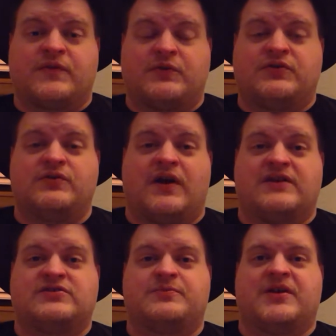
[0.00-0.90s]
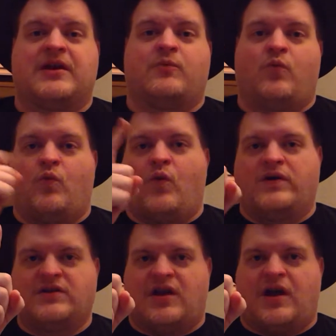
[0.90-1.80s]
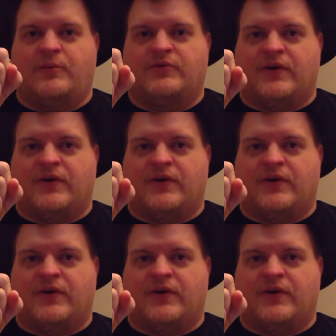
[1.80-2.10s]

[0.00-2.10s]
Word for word: There were two guys who became one Kamen